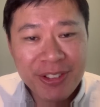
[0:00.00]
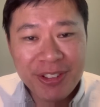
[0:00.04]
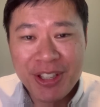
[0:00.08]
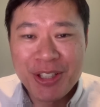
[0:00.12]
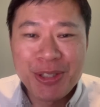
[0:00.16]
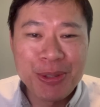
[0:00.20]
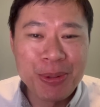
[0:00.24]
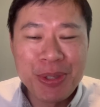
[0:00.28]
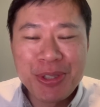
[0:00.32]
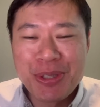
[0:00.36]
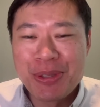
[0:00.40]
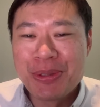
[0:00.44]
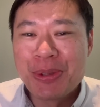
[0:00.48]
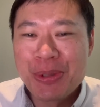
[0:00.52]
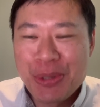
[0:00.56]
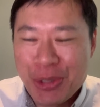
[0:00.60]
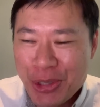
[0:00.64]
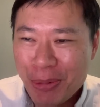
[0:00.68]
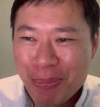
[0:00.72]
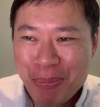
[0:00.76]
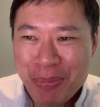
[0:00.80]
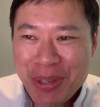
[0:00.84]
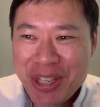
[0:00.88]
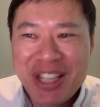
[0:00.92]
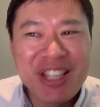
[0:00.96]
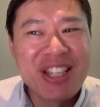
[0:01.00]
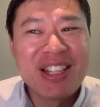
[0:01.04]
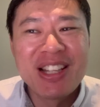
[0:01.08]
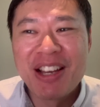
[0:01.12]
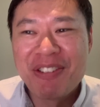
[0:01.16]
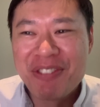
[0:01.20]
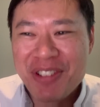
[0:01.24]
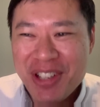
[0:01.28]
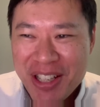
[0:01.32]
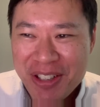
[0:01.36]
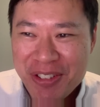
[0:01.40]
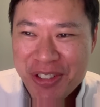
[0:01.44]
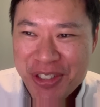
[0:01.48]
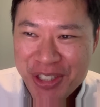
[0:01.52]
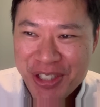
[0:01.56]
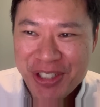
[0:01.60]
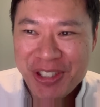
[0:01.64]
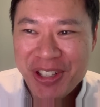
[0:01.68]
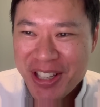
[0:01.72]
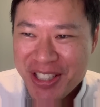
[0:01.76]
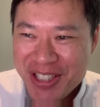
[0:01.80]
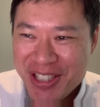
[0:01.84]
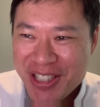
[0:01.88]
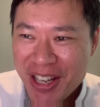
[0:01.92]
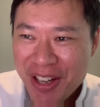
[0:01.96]
There's always, Shopee 11/11 sale
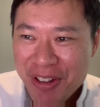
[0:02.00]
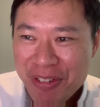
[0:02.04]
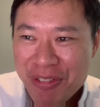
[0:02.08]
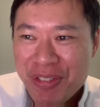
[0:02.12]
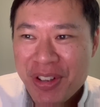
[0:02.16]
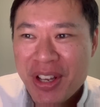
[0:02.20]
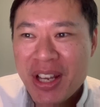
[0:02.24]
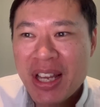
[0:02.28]
and stuff.